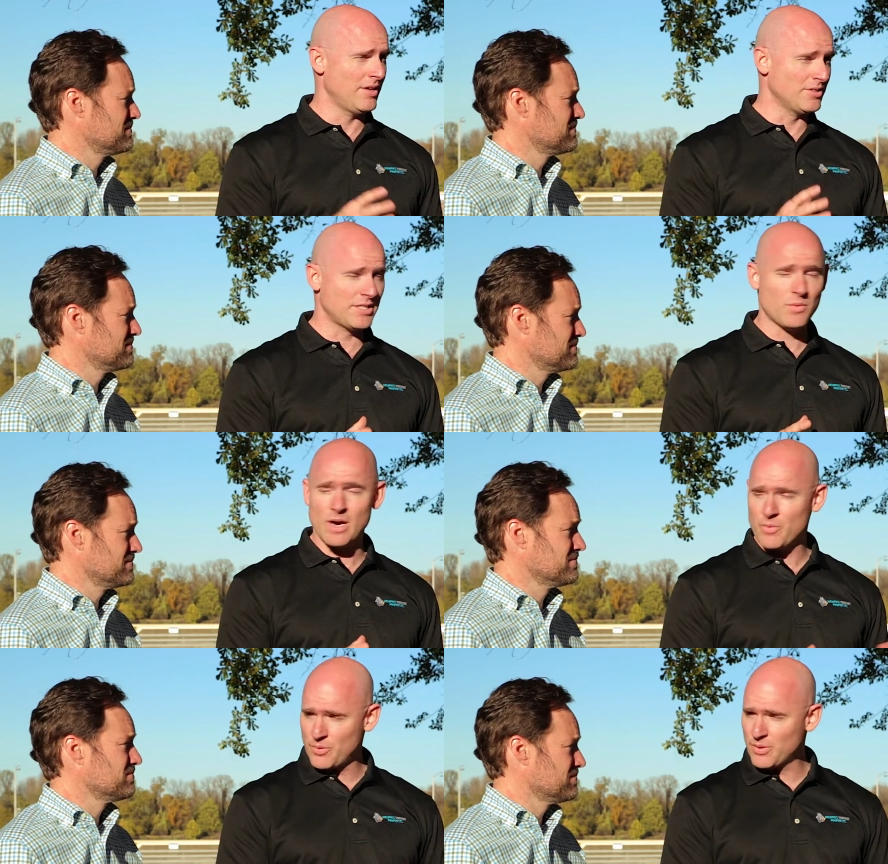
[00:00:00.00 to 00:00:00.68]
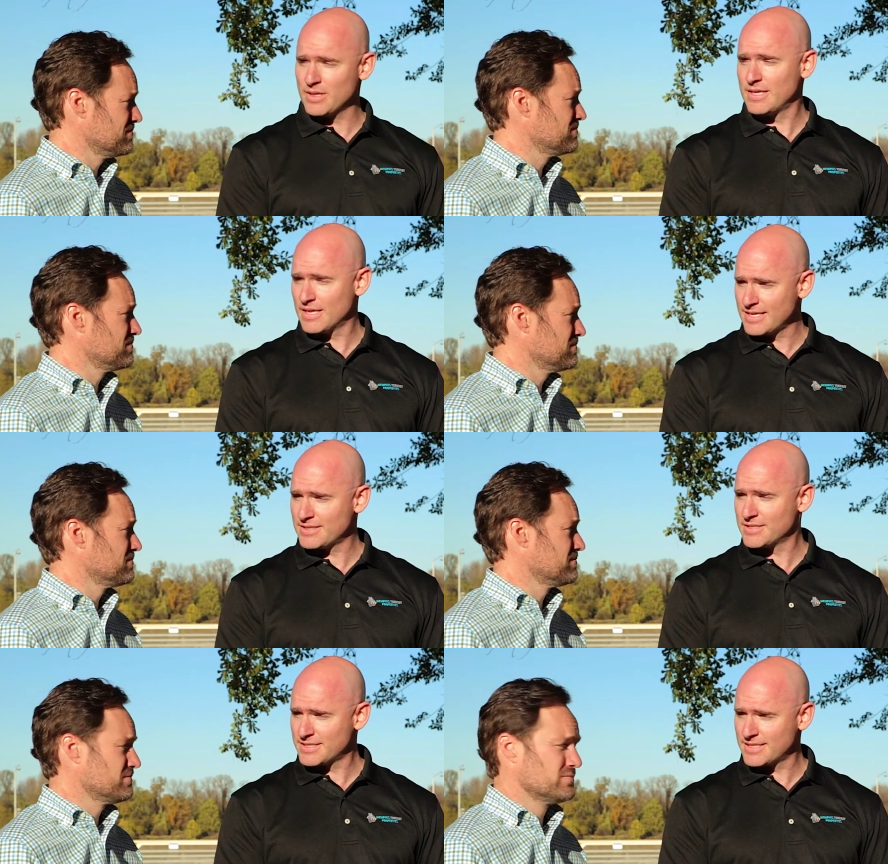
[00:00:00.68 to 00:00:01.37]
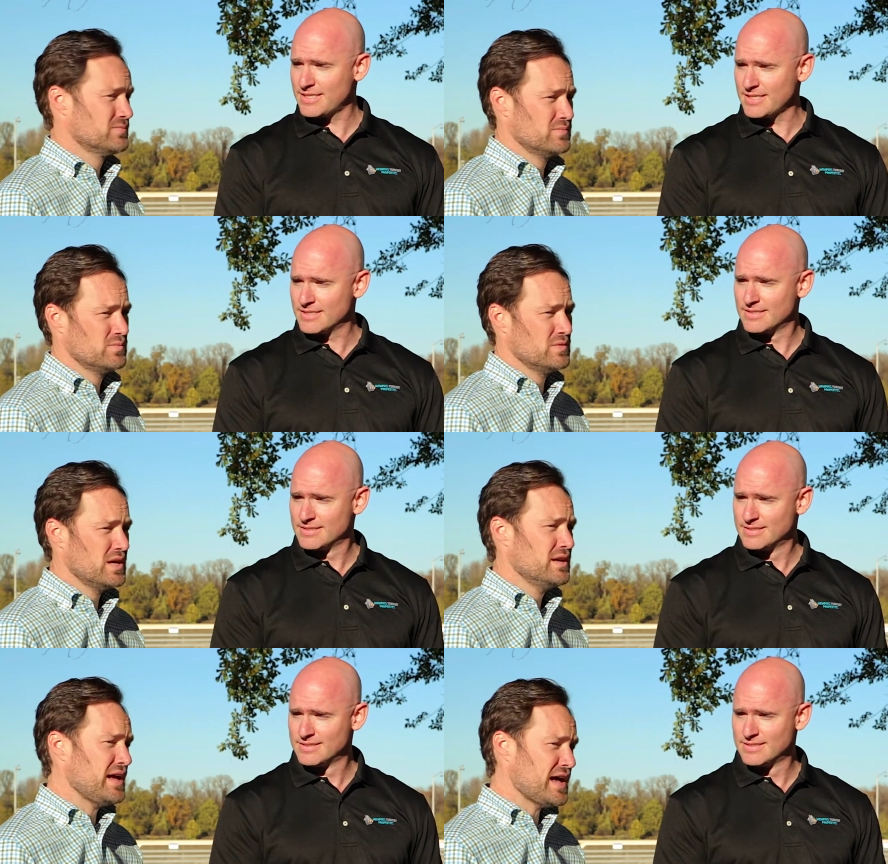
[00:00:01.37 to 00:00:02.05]
Speaker 1: You can see why we really like this city.
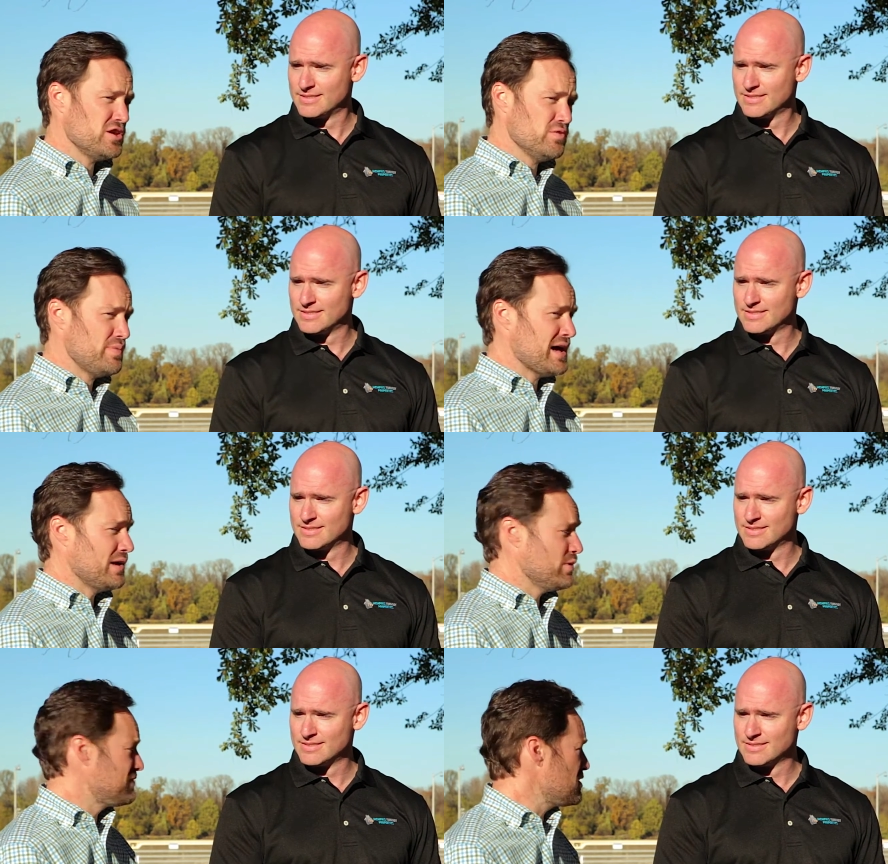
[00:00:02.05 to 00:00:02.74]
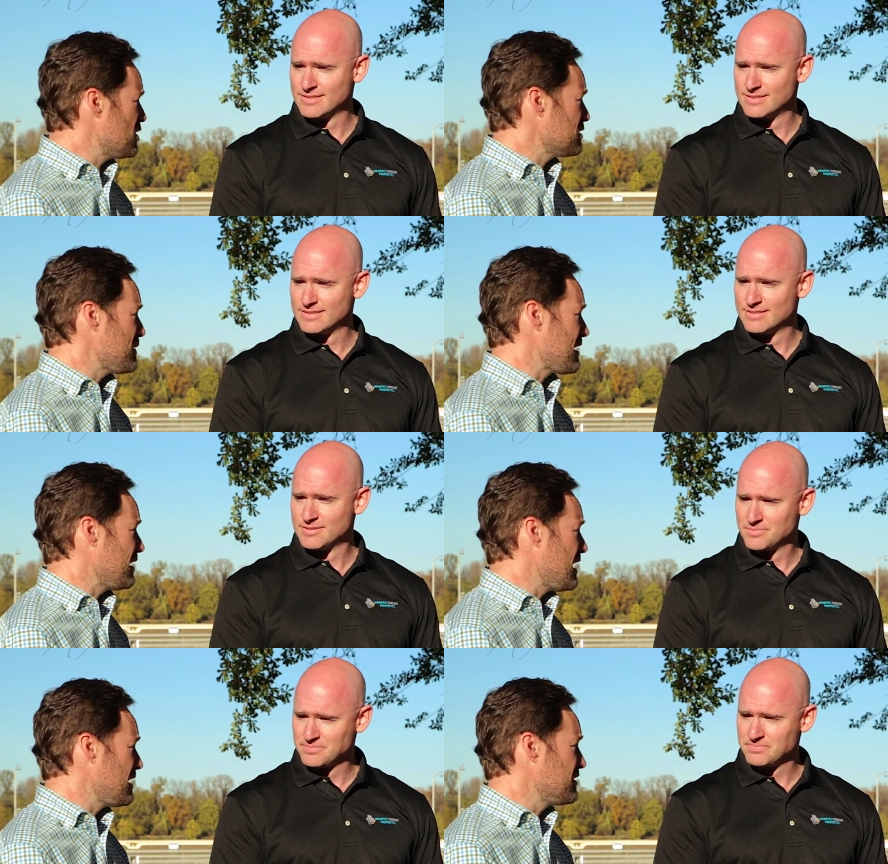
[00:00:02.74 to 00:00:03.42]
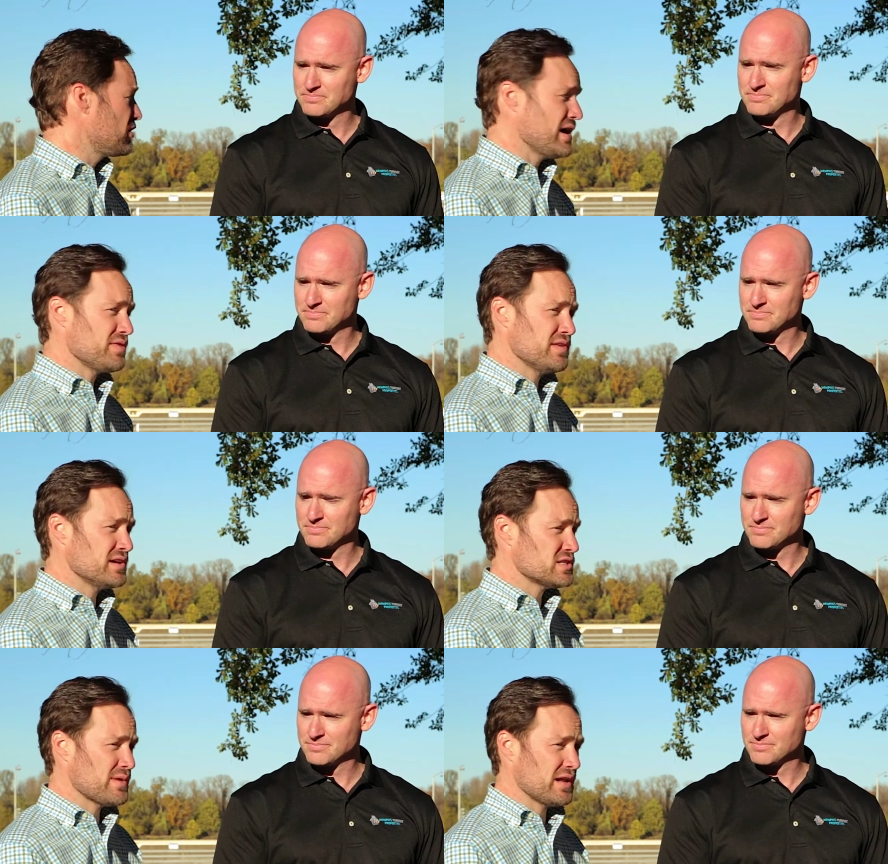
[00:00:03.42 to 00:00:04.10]
Speaker 2: Yeah, you bet. We've talked about a lot of the great
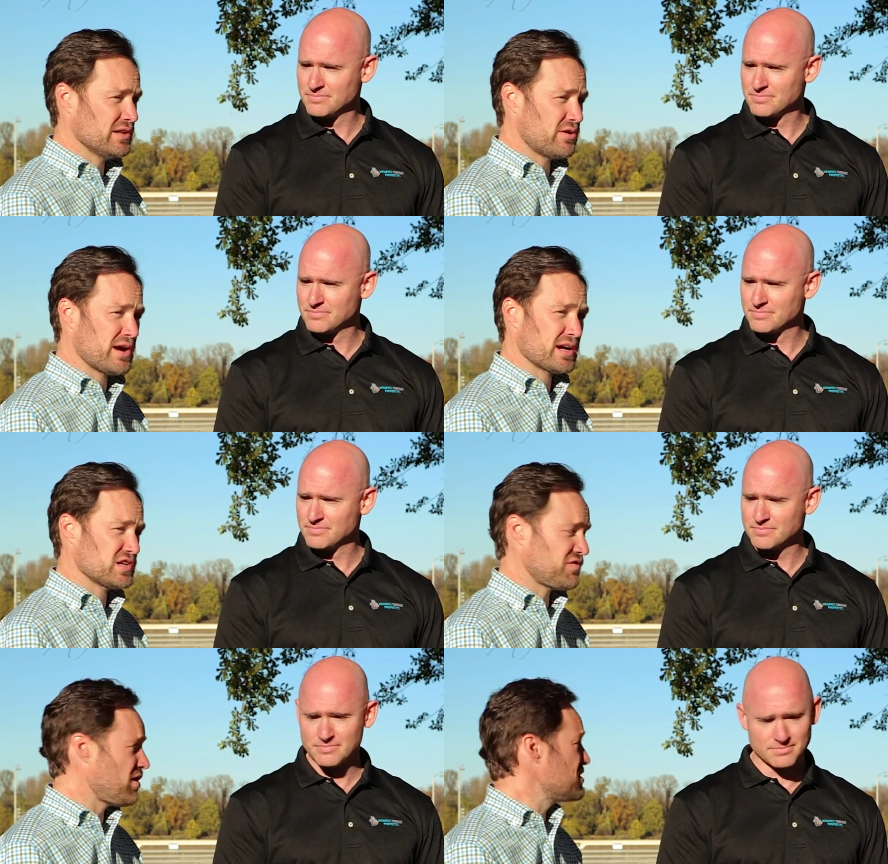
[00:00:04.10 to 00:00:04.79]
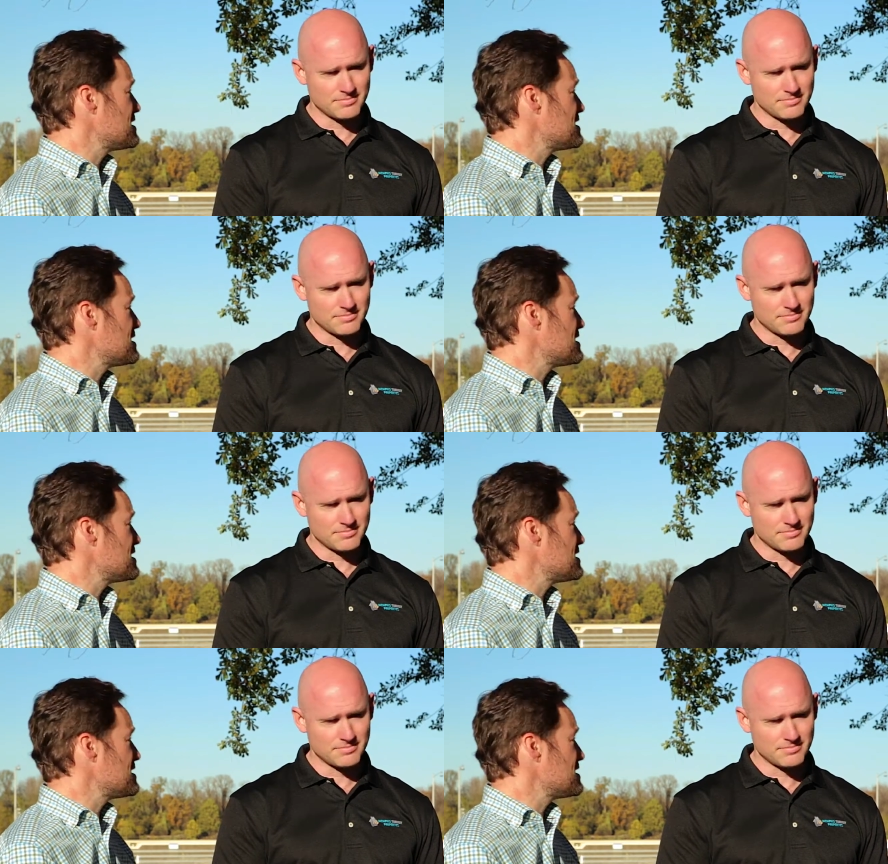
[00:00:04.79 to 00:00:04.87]
things about Little Rock as far